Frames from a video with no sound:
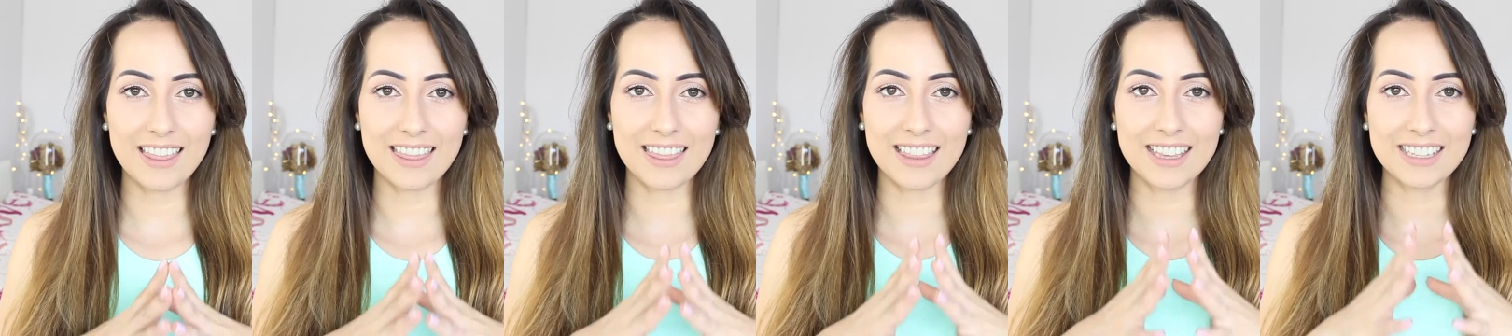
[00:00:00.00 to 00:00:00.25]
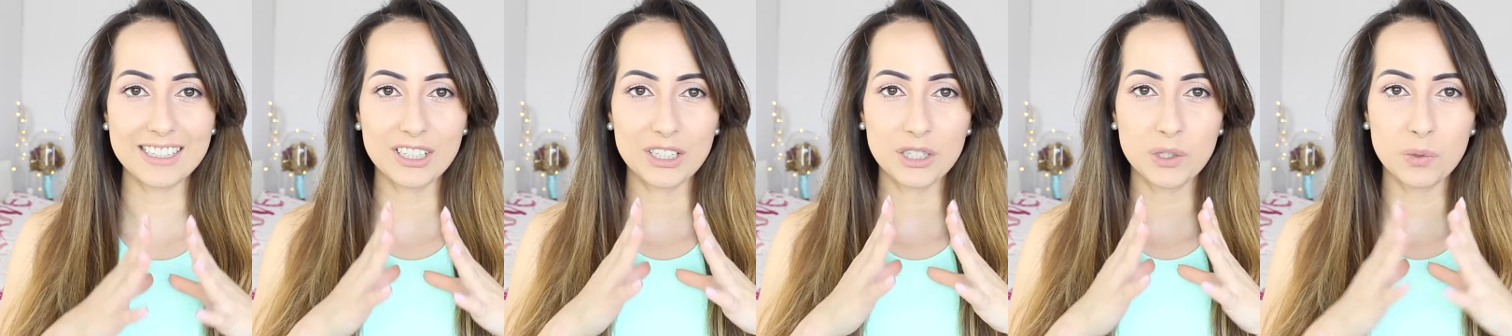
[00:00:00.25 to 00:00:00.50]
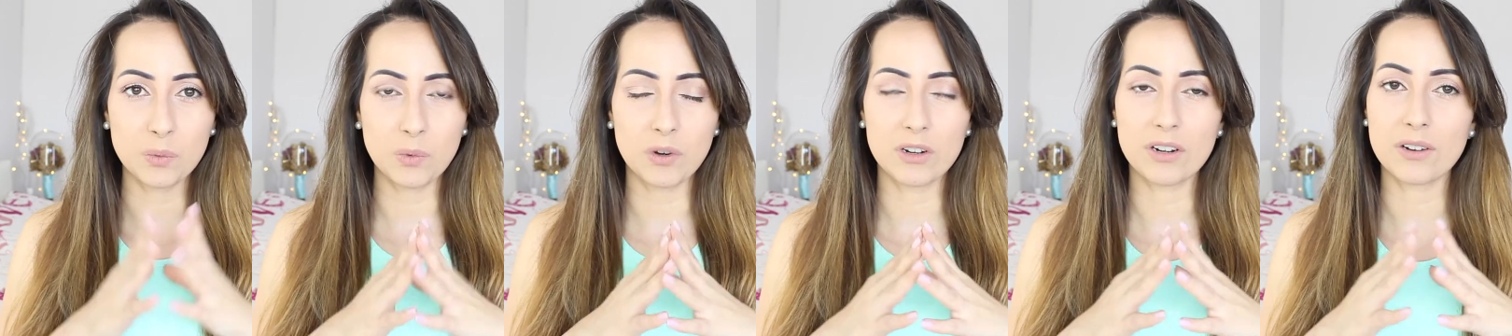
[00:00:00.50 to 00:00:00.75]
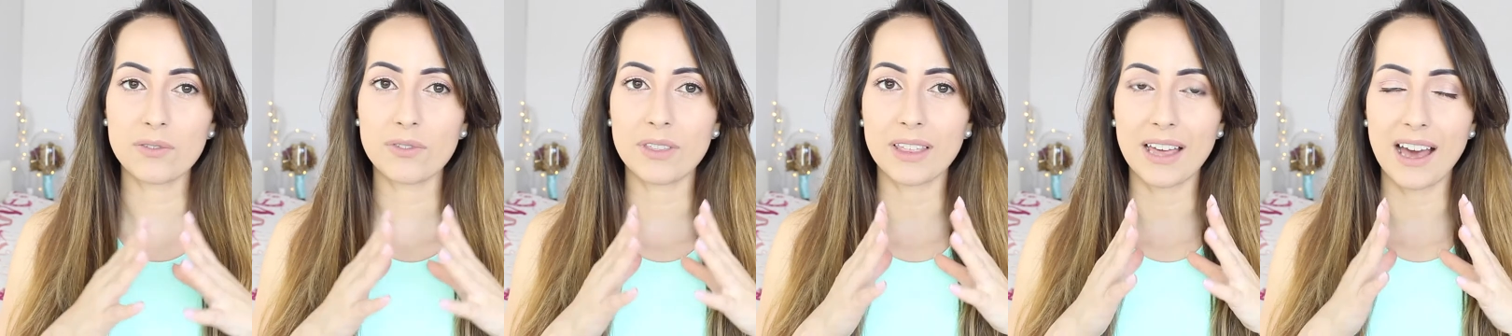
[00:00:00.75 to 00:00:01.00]
this is
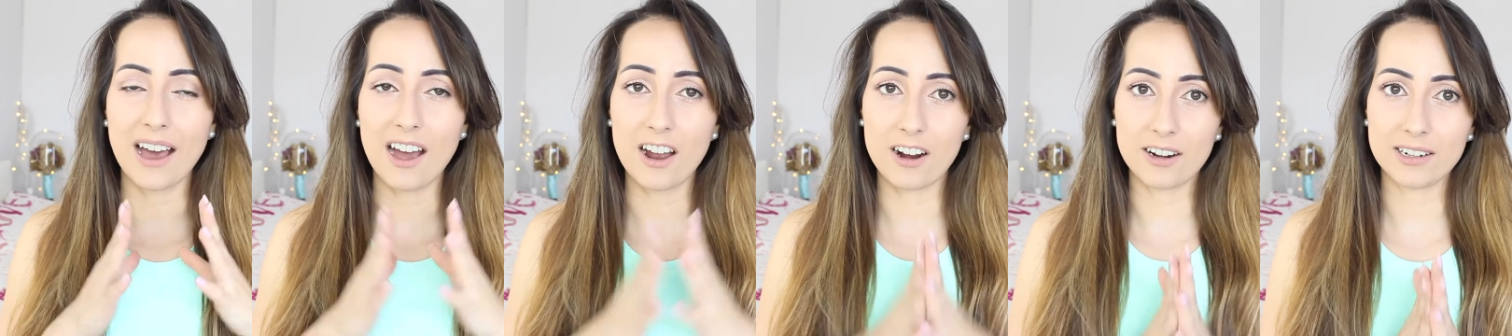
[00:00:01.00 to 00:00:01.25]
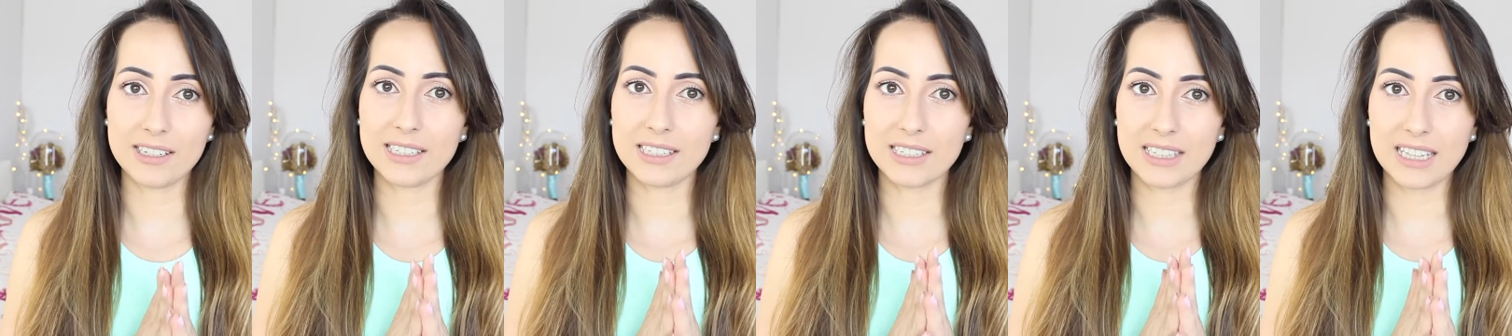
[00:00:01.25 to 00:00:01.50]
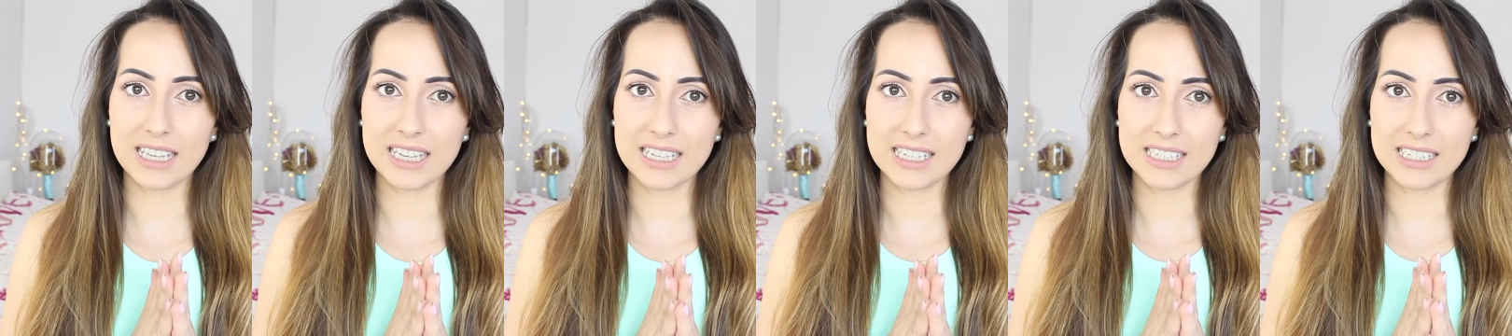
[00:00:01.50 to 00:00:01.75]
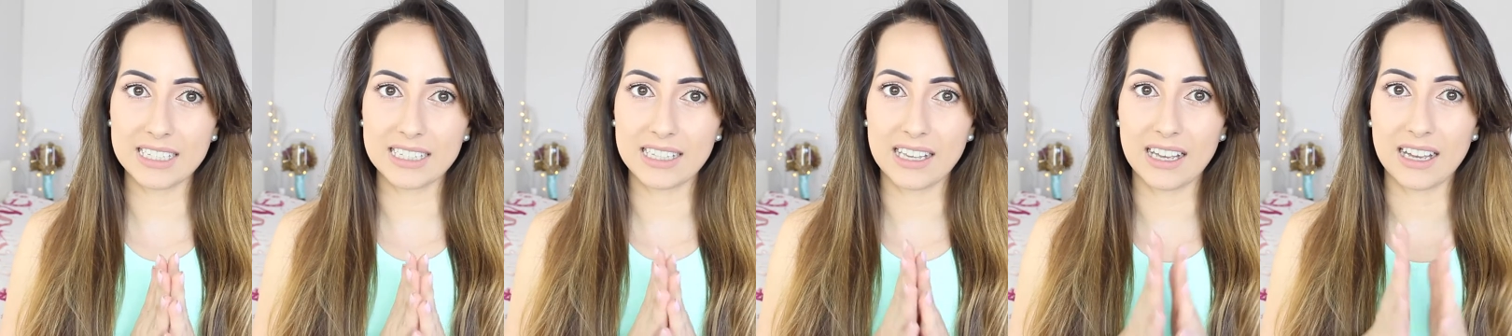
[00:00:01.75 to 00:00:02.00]
one of the hardest
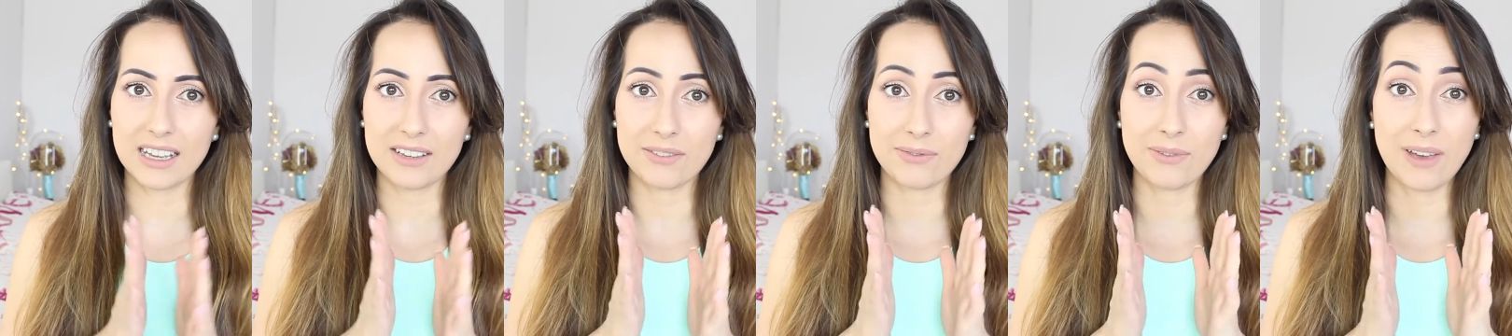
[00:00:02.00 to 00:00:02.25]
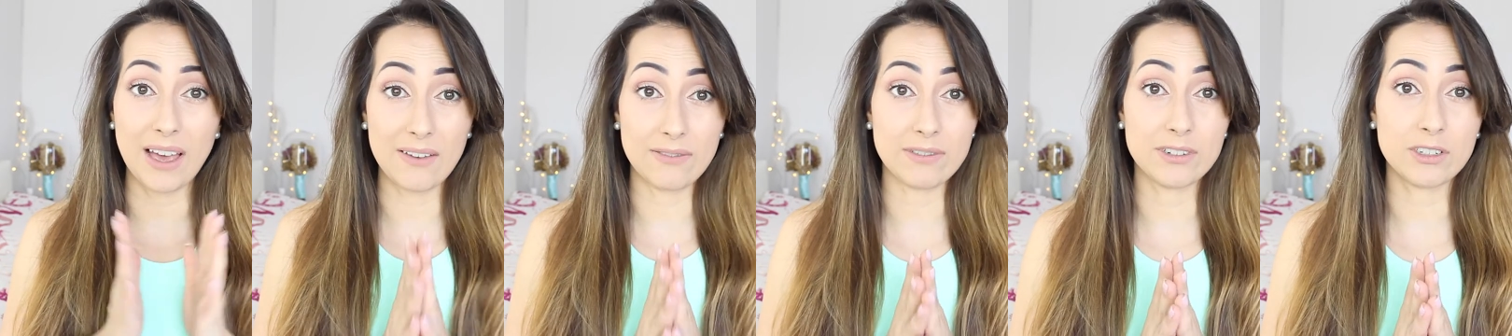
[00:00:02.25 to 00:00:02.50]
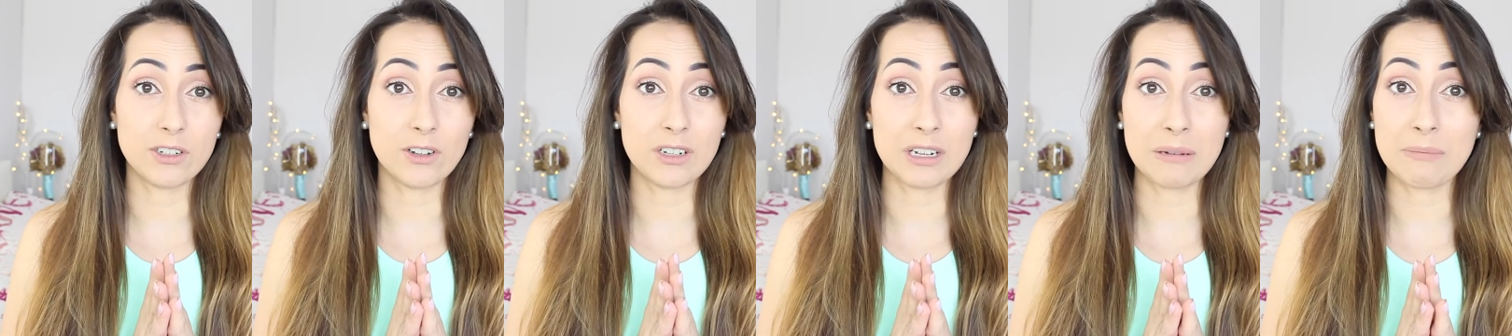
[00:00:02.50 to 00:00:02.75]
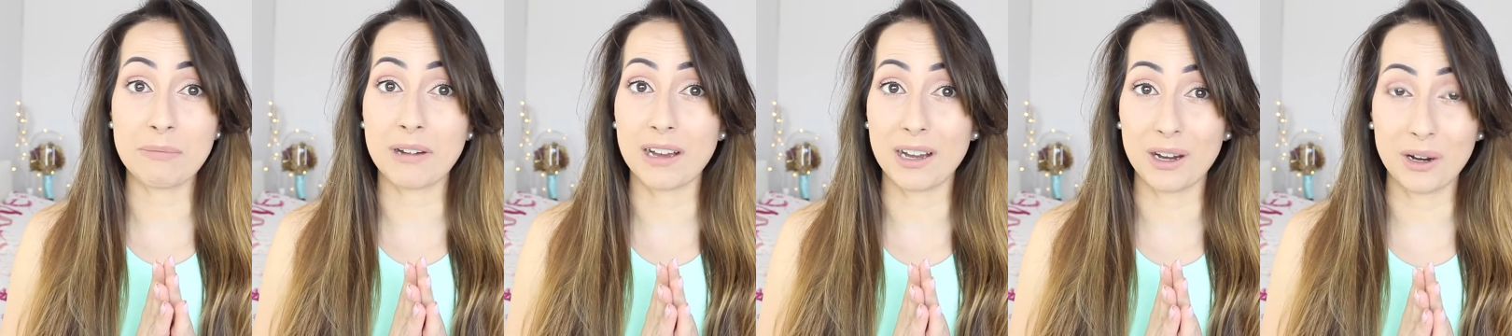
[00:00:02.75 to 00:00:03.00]
things I've ever
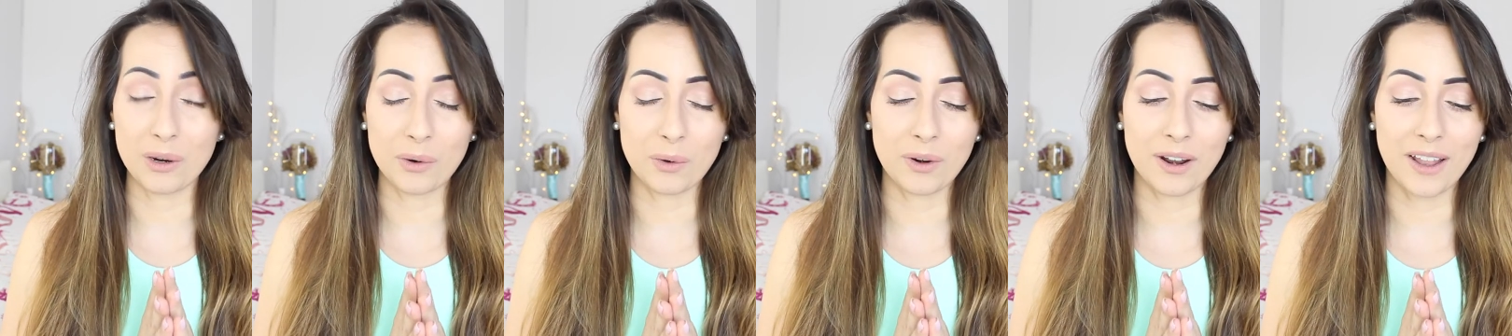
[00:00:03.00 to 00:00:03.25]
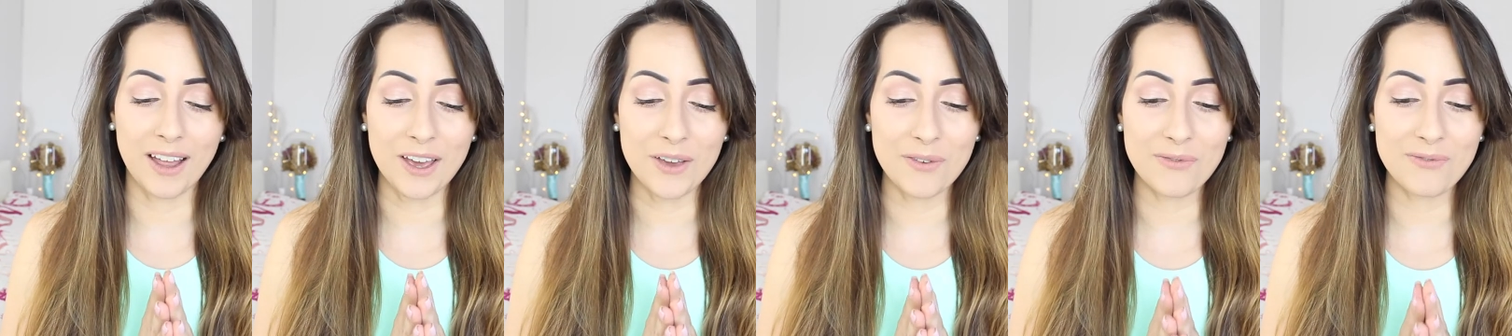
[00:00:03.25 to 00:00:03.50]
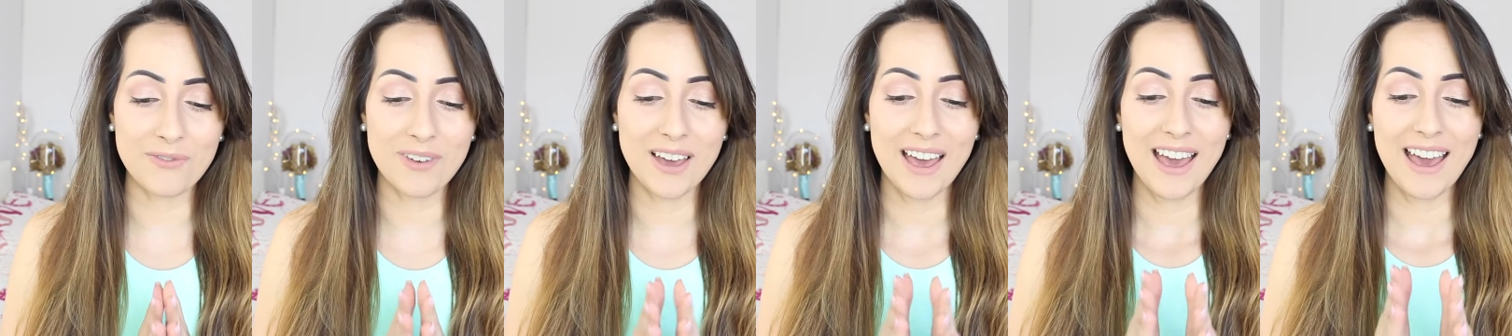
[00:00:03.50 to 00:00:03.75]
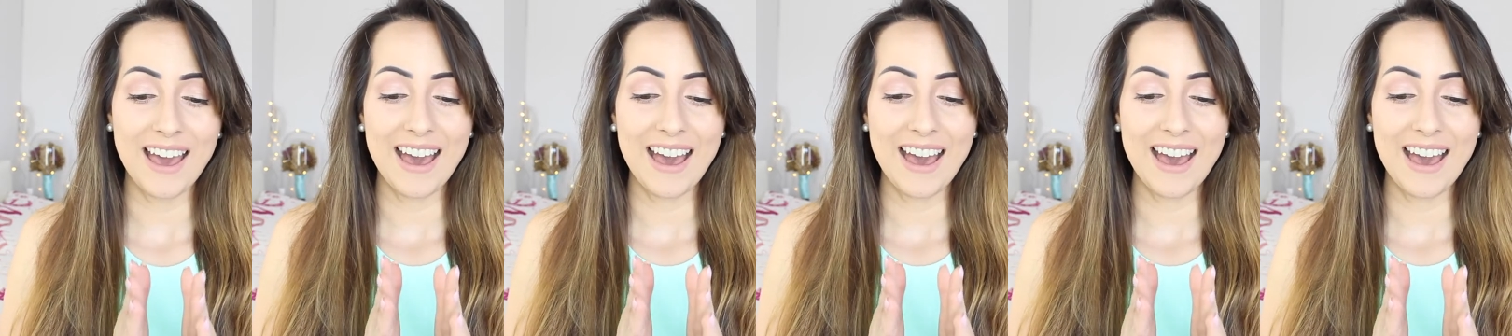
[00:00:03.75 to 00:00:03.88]
done in my whole life.